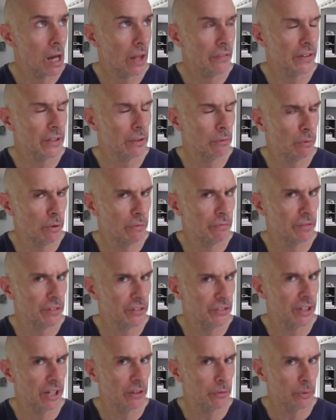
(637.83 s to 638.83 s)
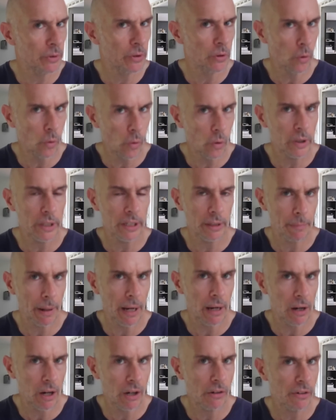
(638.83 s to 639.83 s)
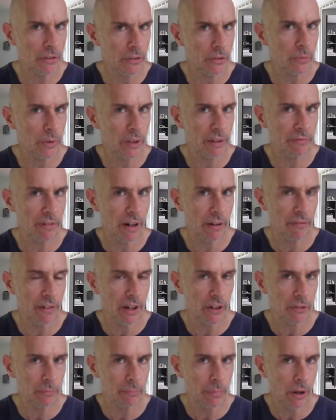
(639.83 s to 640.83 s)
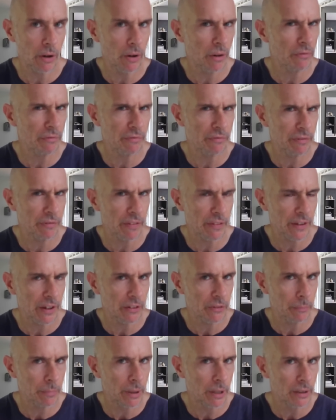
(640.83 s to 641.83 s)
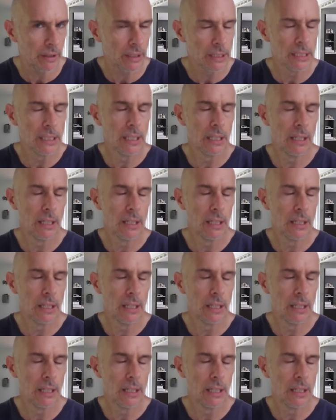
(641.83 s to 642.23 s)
think the roof and the stairs we got it all in about 125,000 baht, 150,000 baht.